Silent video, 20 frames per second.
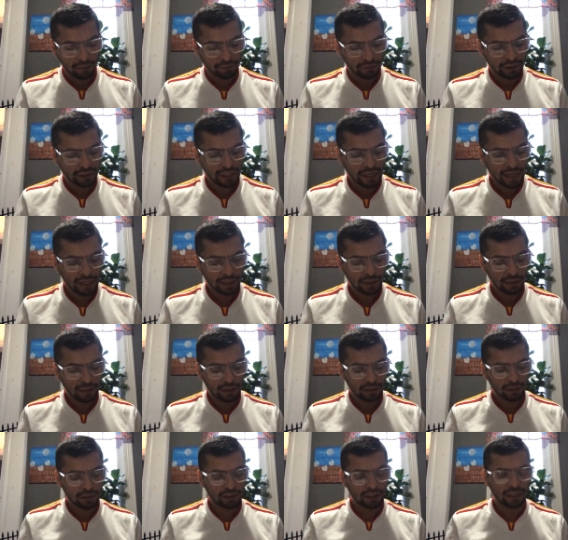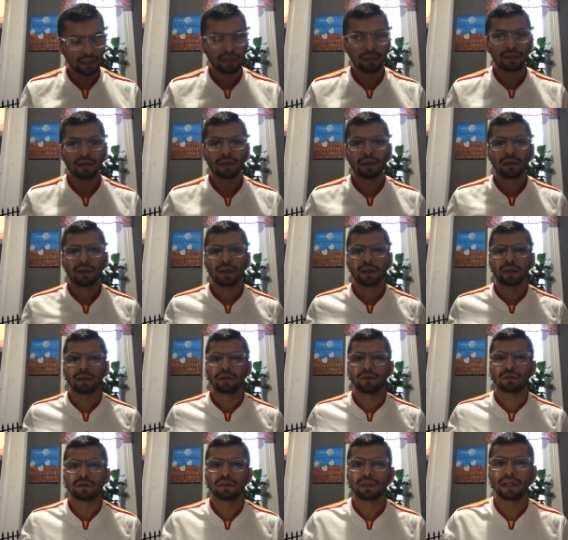check, share, and
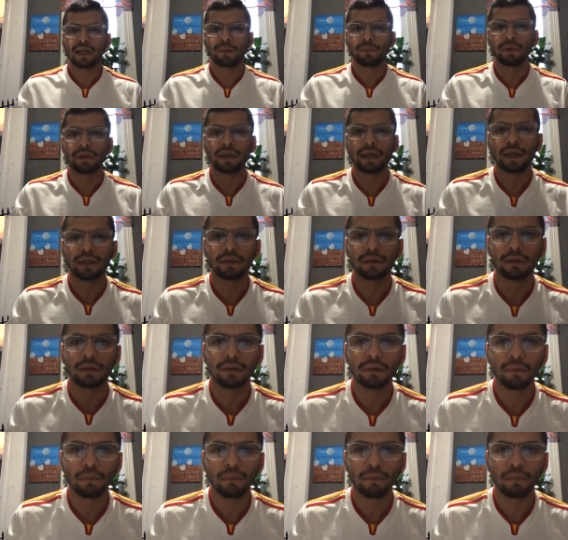use the application.